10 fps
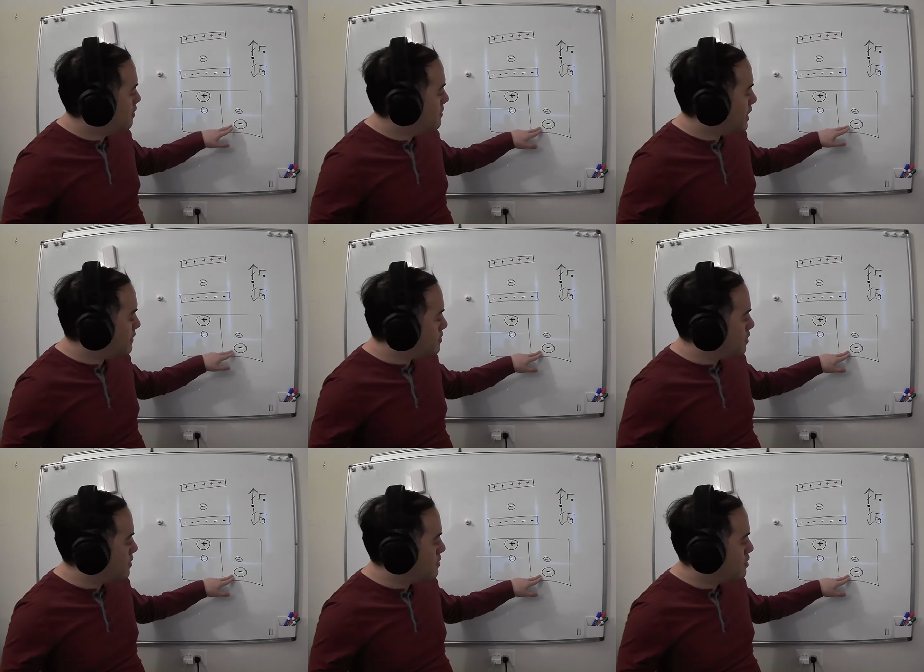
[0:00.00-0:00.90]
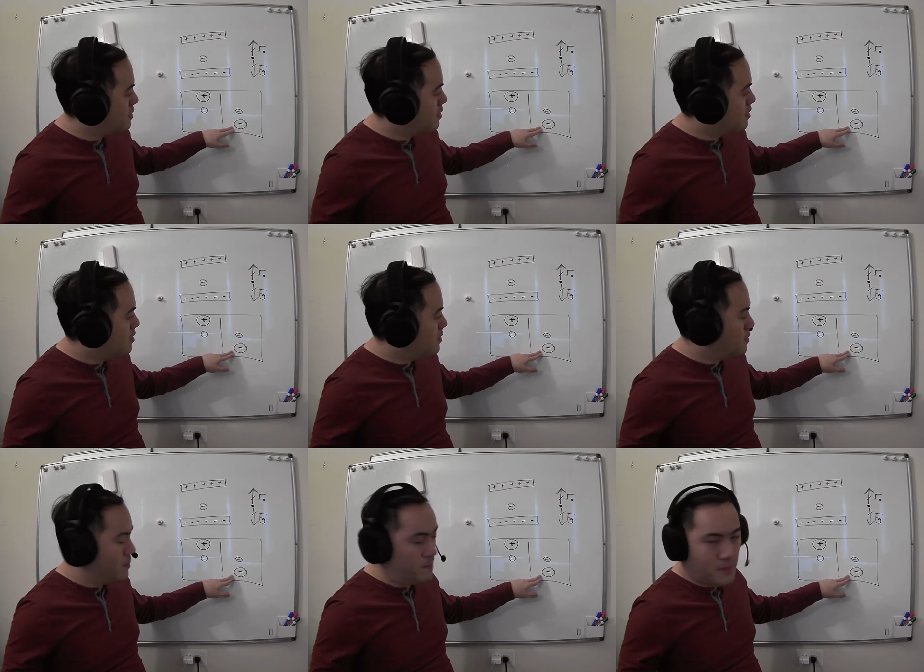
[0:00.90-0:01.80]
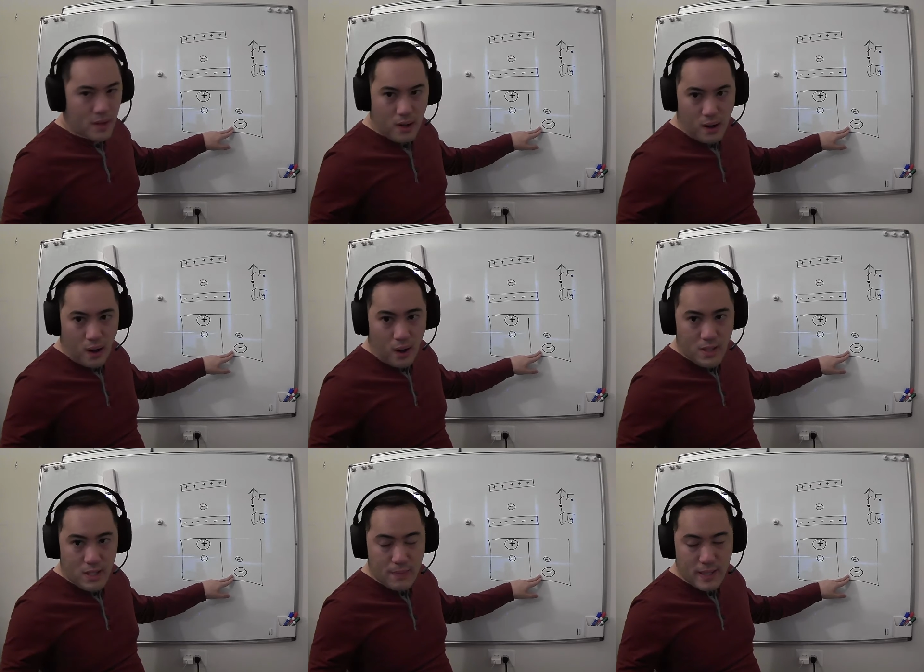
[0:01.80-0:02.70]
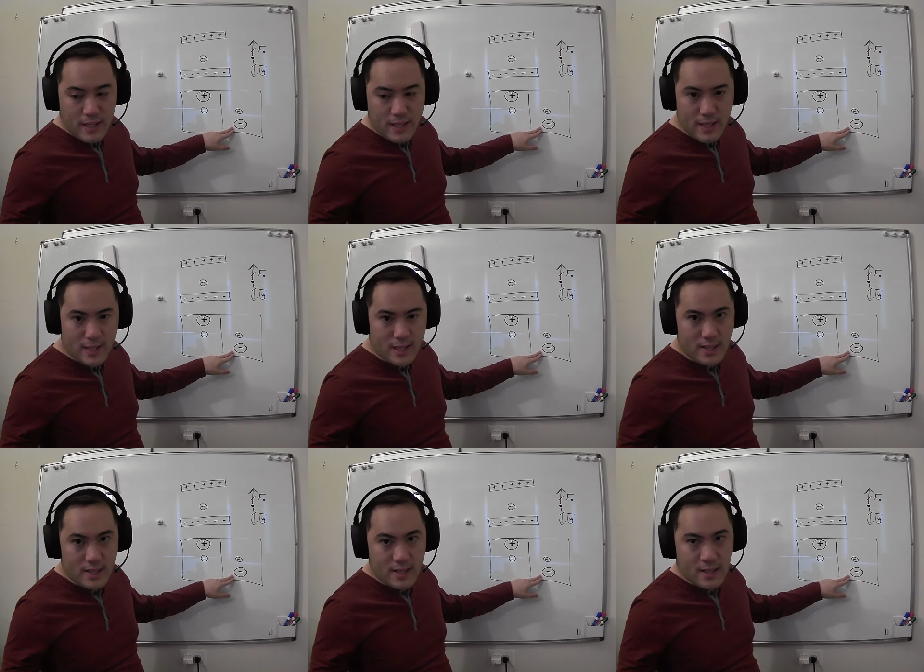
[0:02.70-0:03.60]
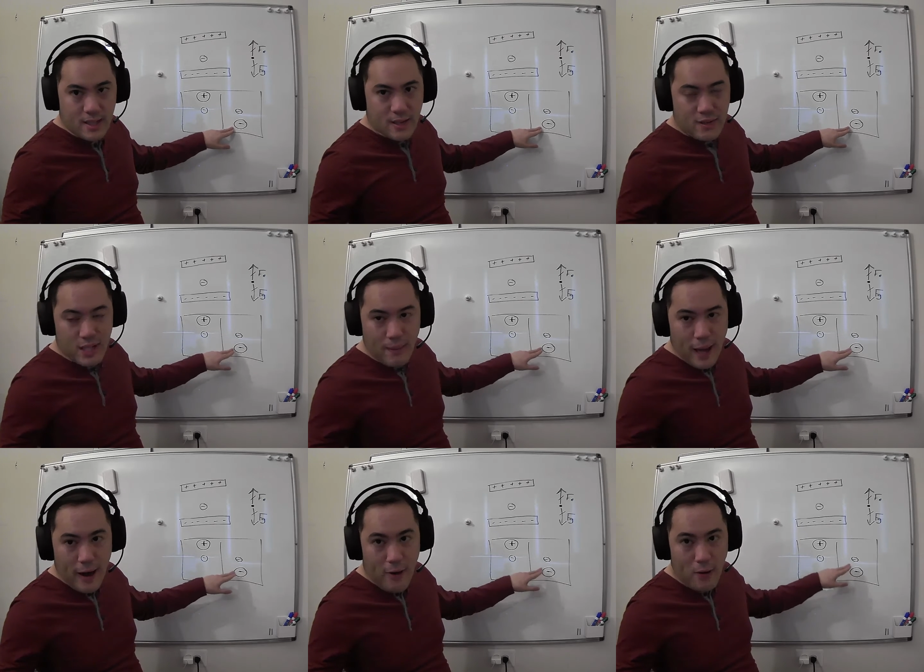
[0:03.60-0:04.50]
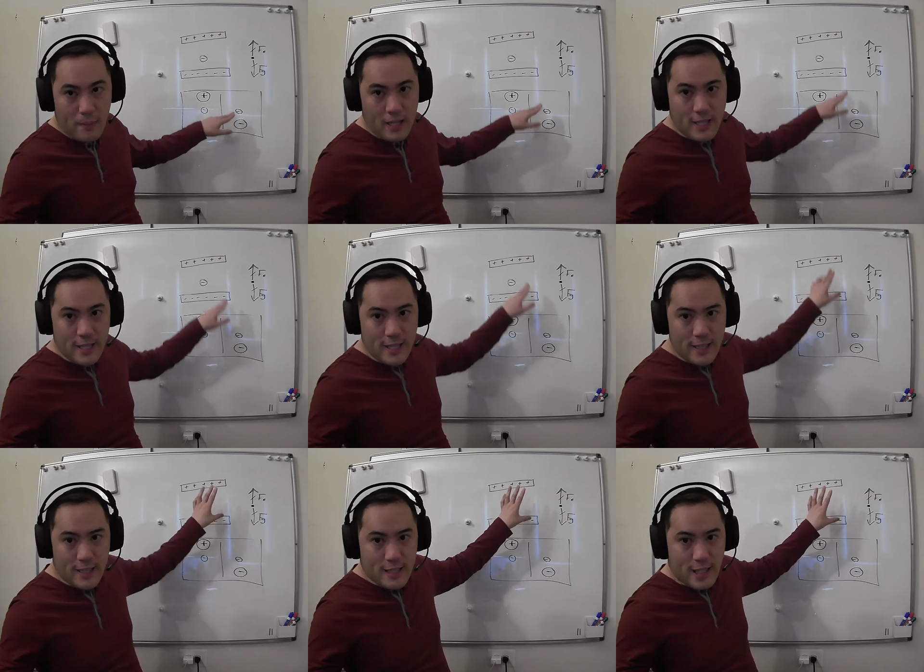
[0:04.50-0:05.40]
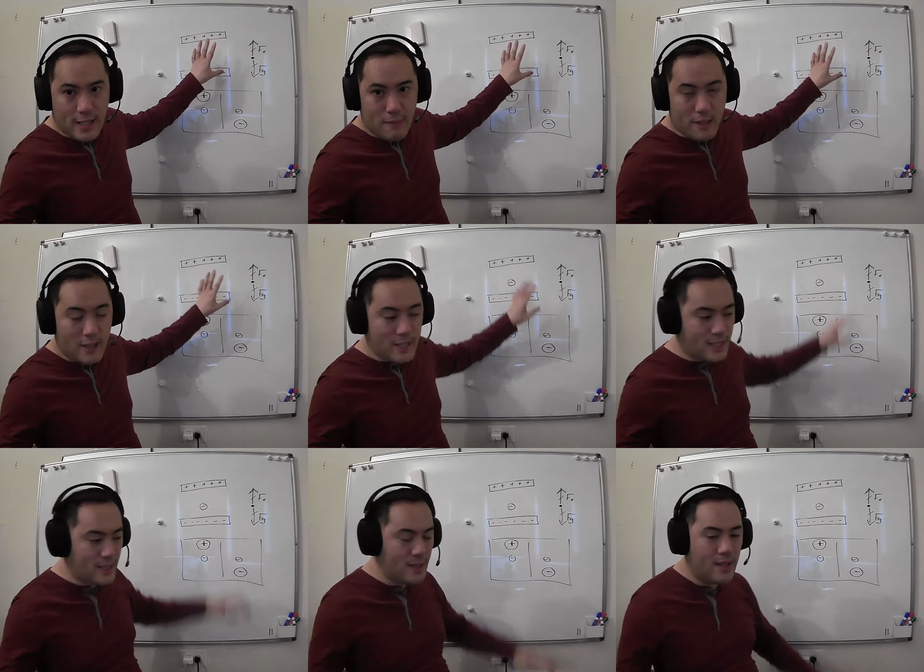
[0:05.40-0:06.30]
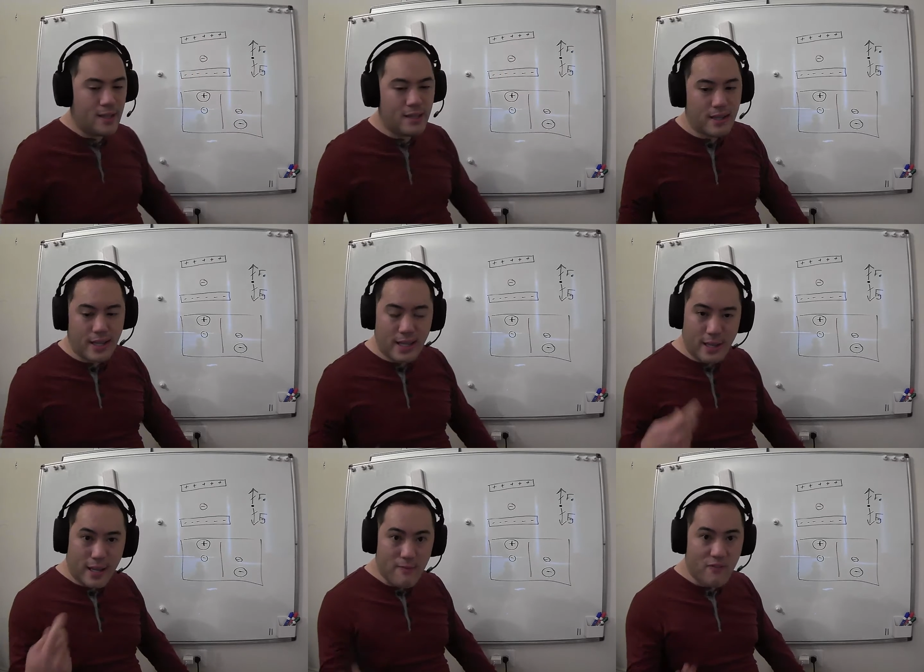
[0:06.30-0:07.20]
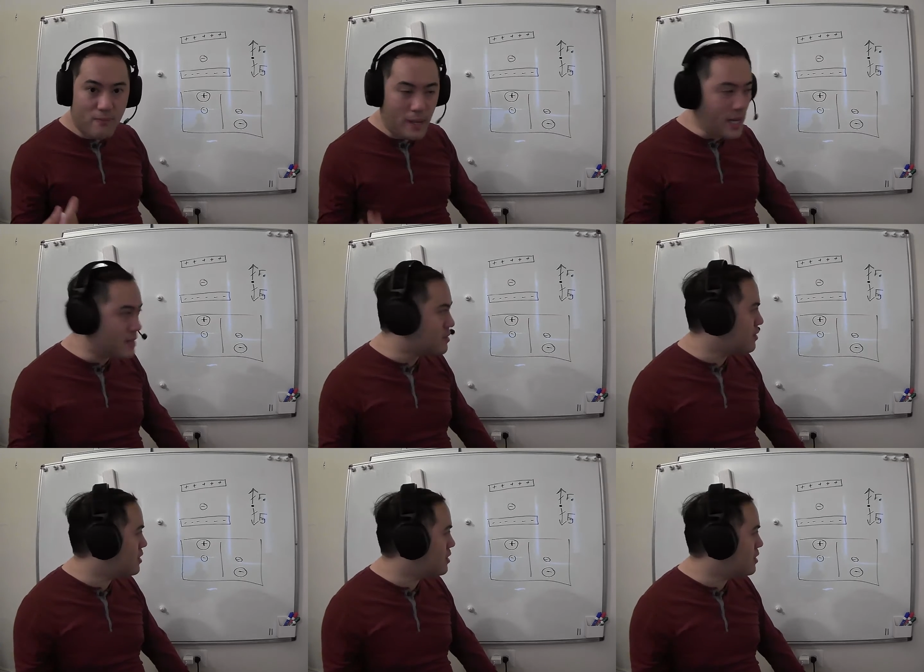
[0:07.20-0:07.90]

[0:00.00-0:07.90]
a negative charge also depends on distance. Somehow, when Millikan set it up like this, he made it so that the